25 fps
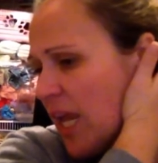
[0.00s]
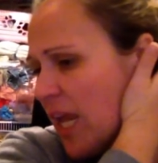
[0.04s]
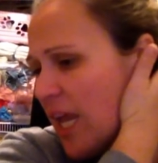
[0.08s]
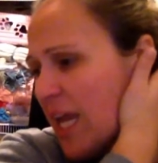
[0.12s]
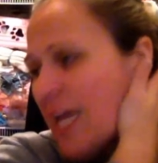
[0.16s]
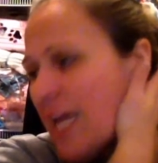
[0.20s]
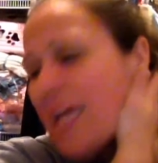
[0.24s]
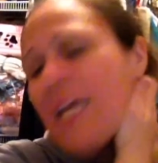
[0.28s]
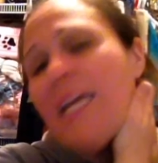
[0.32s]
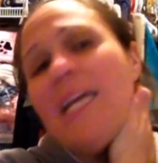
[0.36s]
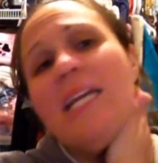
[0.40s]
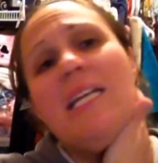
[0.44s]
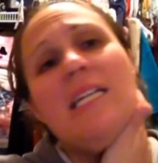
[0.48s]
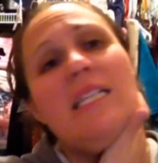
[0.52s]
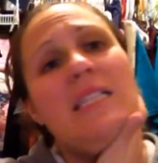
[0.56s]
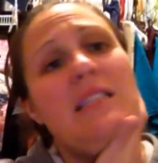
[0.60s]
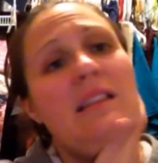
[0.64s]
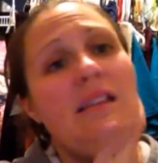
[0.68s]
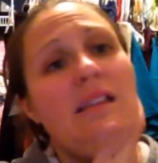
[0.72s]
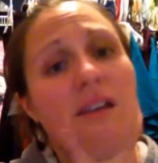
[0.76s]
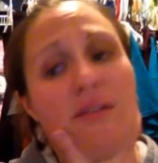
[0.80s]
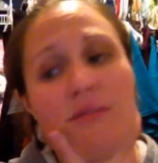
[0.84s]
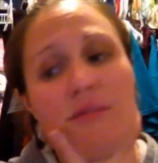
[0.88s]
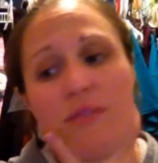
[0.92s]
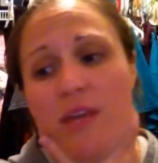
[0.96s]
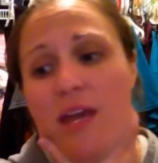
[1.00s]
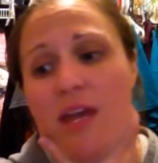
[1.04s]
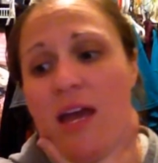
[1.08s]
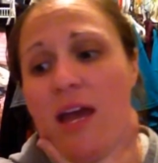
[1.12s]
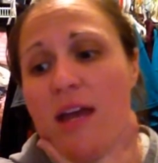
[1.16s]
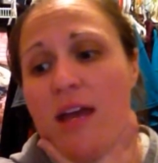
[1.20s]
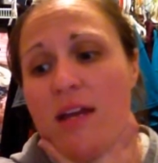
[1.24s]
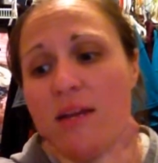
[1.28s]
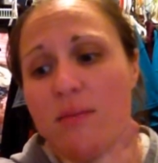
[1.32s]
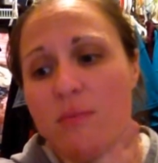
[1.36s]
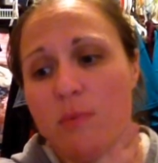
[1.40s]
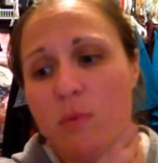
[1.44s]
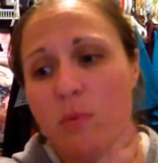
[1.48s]
He loved
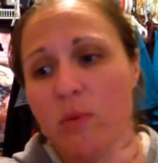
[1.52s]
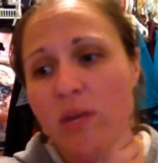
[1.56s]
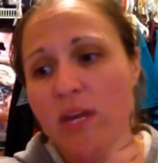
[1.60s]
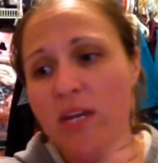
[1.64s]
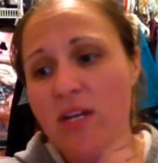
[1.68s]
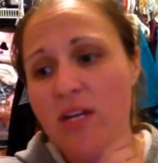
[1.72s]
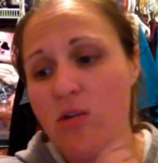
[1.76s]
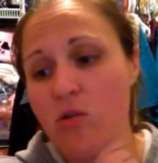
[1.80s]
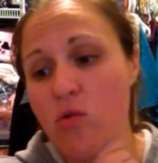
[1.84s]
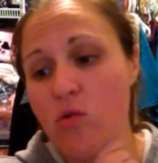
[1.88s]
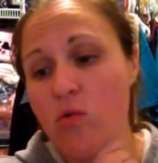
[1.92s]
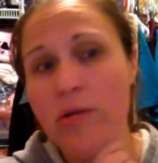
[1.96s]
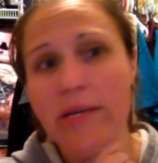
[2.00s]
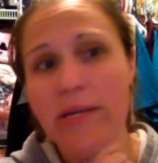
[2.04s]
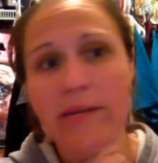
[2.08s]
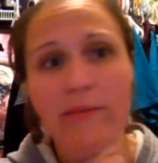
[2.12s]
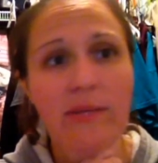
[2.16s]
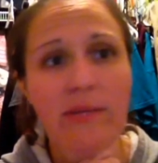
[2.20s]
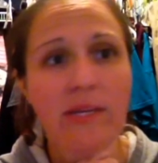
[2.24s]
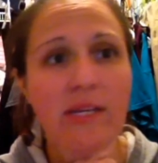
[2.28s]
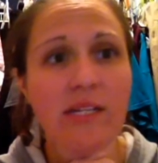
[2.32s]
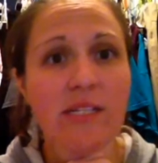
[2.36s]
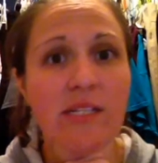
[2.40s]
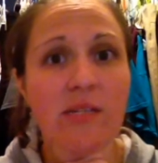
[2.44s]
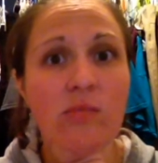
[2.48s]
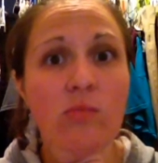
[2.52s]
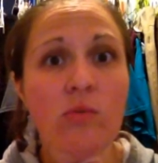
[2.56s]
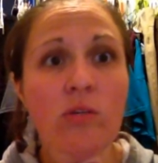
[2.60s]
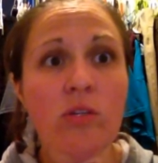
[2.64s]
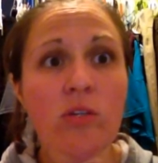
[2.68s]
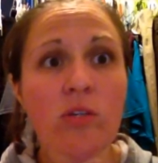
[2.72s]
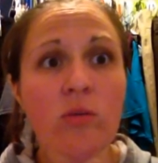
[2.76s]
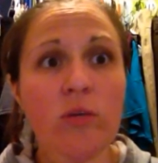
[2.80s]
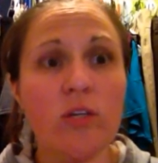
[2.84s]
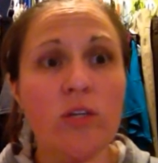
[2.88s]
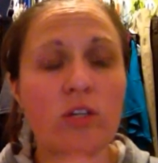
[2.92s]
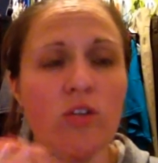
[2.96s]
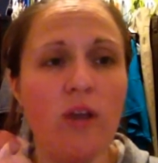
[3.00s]
that, but we had to quit because he wouldn't
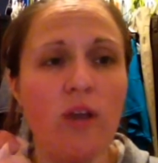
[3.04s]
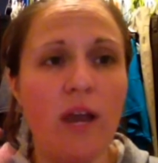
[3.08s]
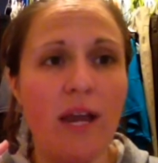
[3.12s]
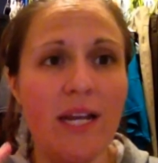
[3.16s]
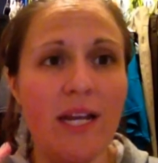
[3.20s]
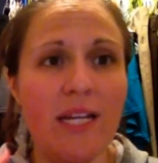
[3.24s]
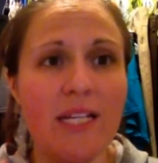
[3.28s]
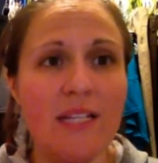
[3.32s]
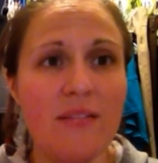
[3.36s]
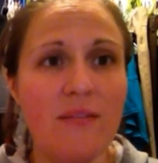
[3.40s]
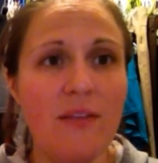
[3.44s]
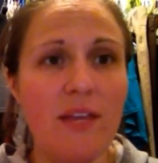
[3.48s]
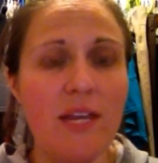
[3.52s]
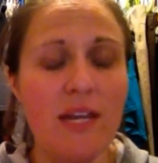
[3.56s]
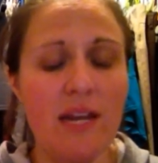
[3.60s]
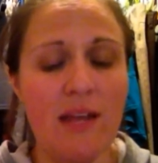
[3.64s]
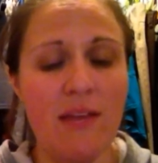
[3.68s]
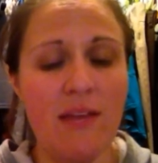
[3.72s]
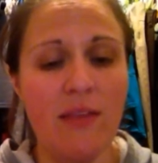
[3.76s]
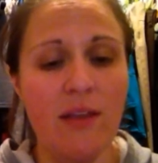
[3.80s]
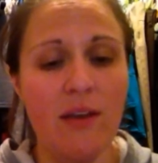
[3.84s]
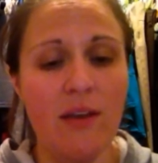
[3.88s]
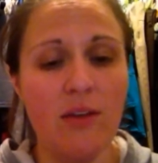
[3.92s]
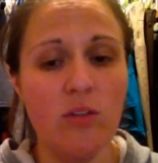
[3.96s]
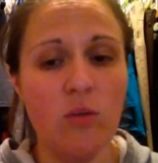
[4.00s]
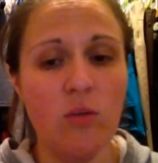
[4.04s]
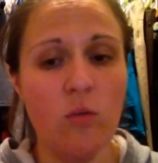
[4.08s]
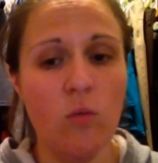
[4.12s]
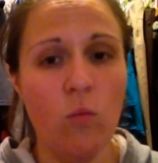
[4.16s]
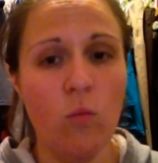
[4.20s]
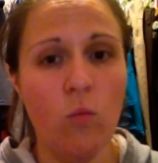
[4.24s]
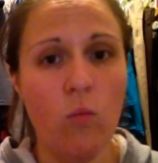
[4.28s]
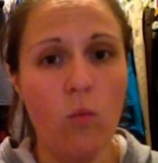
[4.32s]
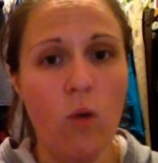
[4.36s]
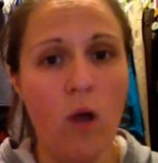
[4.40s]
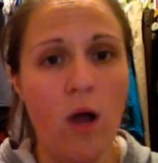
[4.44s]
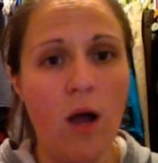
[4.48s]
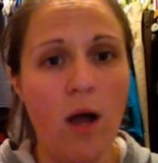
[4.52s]
quit dragging his feet. And there's a,
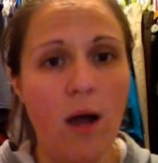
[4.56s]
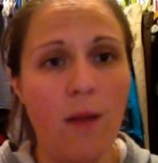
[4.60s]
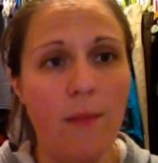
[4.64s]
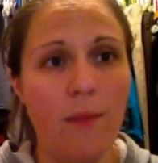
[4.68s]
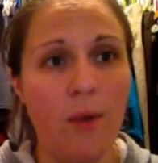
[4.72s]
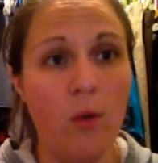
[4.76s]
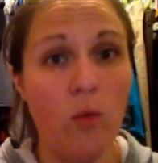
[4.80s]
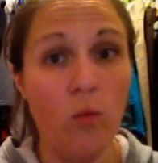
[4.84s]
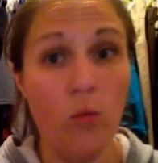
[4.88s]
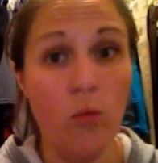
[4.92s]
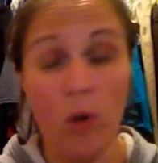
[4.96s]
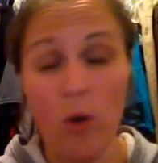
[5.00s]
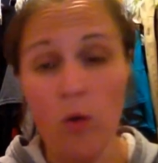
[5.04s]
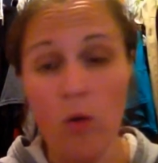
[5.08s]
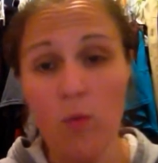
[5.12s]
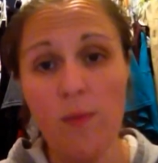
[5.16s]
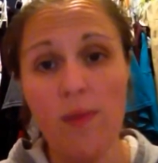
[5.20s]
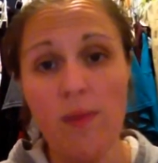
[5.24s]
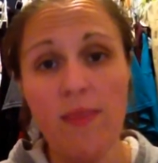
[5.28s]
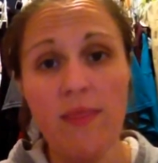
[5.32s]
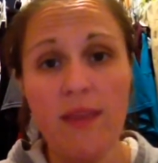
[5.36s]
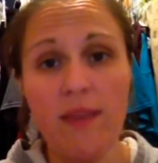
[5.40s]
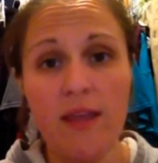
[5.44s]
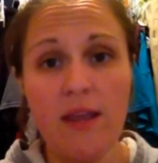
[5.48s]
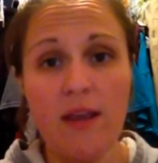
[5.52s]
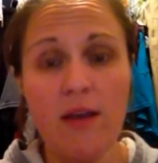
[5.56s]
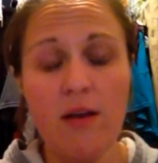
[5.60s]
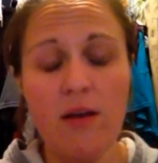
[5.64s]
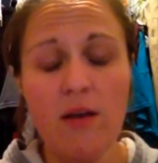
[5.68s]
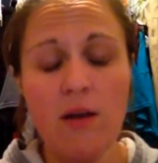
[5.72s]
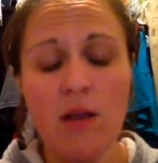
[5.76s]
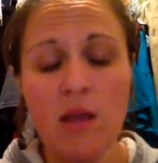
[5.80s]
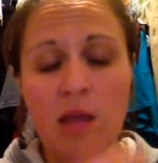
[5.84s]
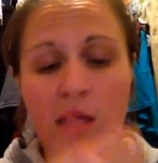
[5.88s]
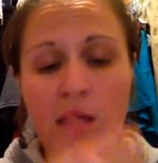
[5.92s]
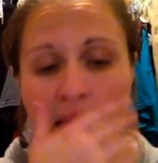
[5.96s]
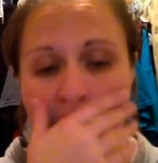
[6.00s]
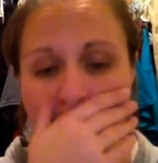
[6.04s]
um, a rope in there
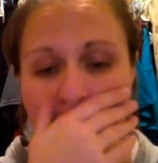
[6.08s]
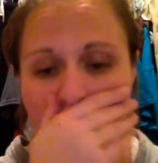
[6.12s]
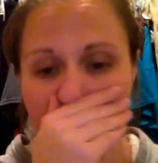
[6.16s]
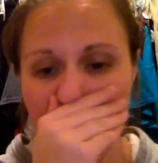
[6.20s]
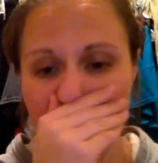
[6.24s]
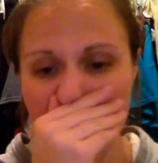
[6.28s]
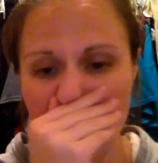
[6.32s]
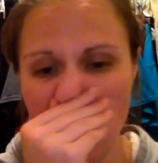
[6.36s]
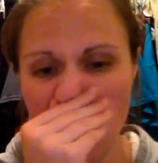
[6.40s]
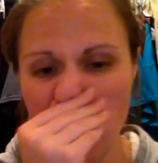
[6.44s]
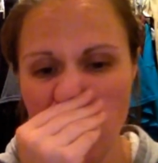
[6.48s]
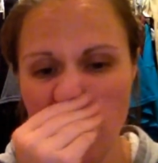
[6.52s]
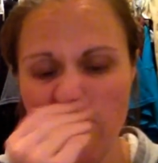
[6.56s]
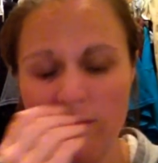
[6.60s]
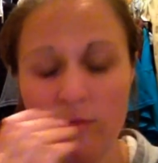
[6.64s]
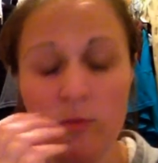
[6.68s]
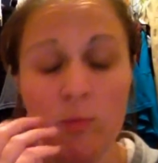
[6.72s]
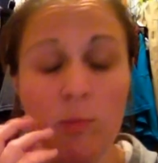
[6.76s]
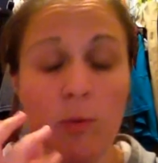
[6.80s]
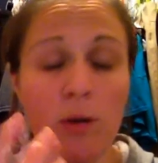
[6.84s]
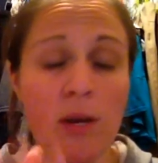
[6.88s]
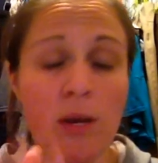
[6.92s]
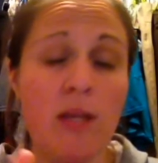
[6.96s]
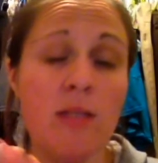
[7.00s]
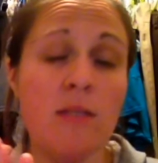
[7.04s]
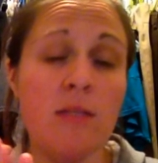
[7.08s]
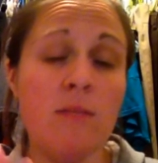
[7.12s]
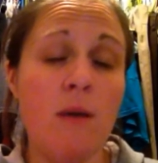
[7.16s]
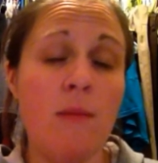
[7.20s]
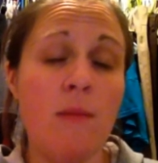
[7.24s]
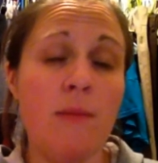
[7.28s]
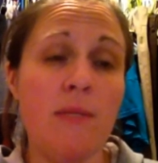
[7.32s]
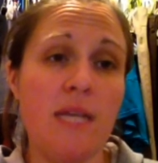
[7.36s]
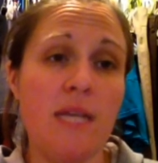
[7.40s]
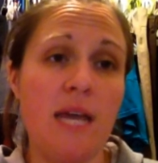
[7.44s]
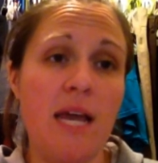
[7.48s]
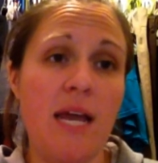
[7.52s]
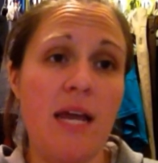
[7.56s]
that it was Brianna's mom
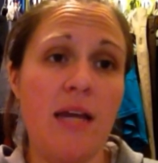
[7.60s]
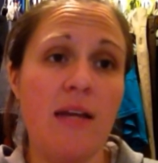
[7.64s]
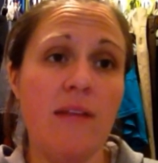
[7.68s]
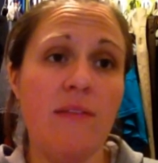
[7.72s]
and dad.